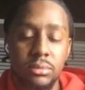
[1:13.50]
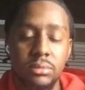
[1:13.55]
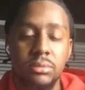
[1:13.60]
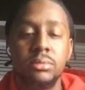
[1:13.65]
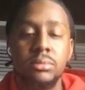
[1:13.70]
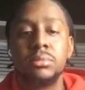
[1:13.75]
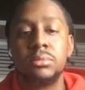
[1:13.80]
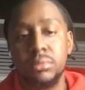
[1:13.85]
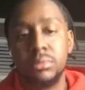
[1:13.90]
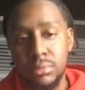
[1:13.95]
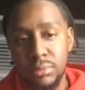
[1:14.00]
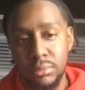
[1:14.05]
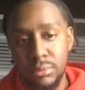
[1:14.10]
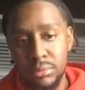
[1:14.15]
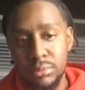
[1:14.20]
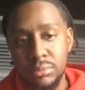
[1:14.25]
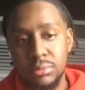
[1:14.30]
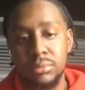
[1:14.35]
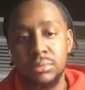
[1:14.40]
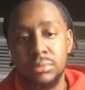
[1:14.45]

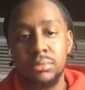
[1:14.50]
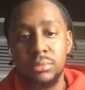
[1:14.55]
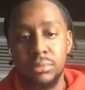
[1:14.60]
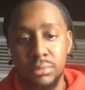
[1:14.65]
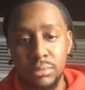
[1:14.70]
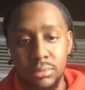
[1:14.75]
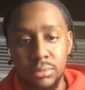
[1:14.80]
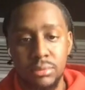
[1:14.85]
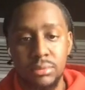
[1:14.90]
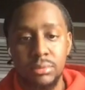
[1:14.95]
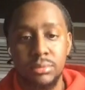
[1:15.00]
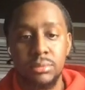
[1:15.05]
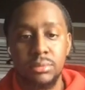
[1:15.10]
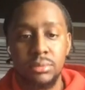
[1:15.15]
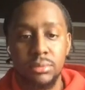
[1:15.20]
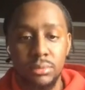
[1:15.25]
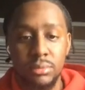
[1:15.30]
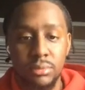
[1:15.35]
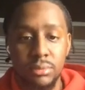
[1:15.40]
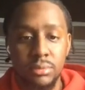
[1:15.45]

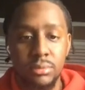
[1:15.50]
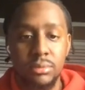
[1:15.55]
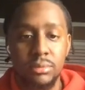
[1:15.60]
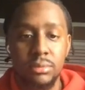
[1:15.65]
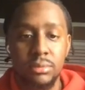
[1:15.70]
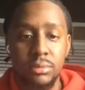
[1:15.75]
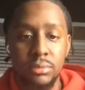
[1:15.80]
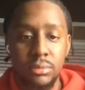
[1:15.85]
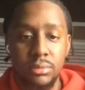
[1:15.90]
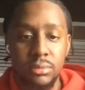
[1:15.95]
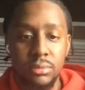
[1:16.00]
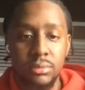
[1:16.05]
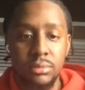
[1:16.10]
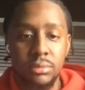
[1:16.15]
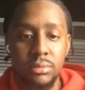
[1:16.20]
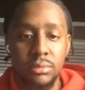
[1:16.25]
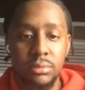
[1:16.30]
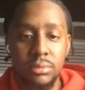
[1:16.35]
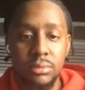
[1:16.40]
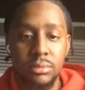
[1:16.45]

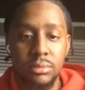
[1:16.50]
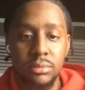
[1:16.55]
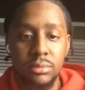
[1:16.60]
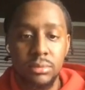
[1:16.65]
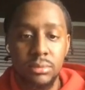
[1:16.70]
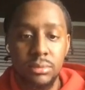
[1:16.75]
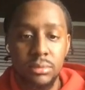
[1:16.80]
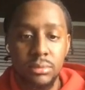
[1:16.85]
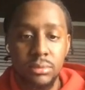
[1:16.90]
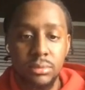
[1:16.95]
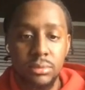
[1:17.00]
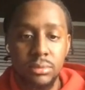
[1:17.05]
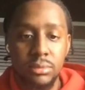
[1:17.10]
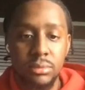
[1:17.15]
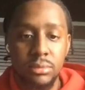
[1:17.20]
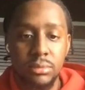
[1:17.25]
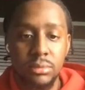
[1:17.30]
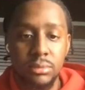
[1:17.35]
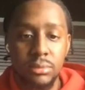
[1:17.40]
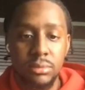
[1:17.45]

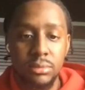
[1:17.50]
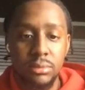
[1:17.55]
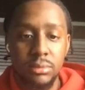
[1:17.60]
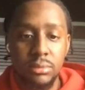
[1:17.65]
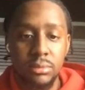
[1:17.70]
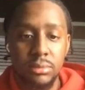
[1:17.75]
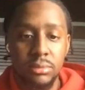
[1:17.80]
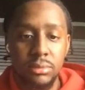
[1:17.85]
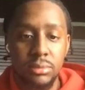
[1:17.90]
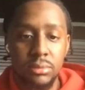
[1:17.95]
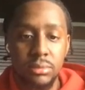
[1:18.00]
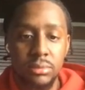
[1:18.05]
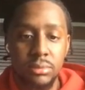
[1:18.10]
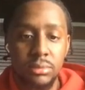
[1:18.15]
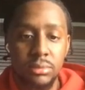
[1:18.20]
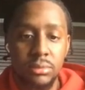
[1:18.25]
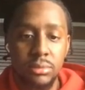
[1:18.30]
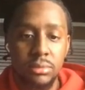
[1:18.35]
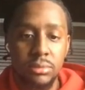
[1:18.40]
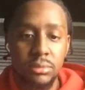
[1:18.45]

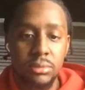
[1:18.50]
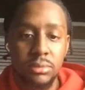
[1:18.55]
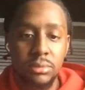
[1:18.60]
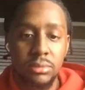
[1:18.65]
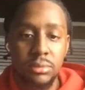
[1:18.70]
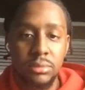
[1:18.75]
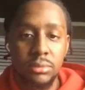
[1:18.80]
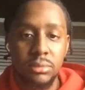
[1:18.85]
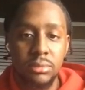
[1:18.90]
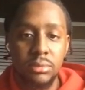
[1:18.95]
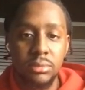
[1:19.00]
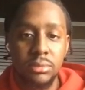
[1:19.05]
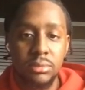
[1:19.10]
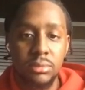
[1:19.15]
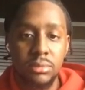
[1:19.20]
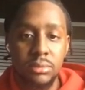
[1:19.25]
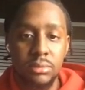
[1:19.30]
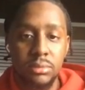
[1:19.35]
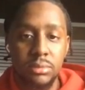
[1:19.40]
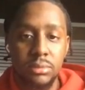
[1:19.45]

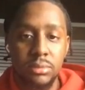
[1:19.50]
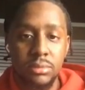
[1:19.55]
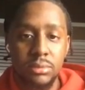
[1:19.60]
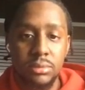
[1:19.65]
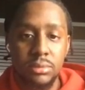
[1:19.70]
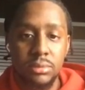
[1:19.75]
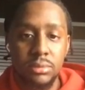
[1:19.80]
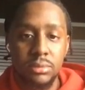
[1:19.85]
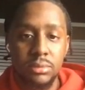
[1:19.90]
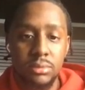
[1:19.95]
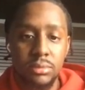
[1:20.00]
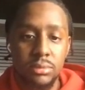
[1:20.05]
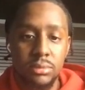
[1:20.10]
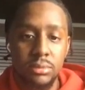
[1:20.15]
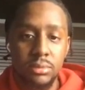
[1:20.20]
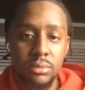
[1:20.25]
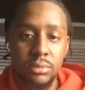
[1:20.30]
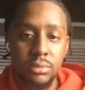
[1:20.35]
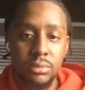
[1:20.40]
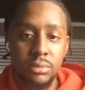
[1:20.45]

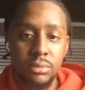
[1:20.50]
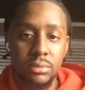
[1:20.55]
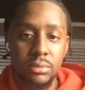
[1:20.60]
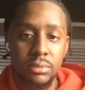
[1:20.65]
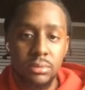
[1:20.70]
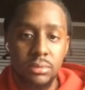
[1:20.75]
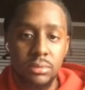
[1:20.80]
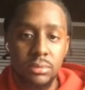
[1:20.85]
(silent)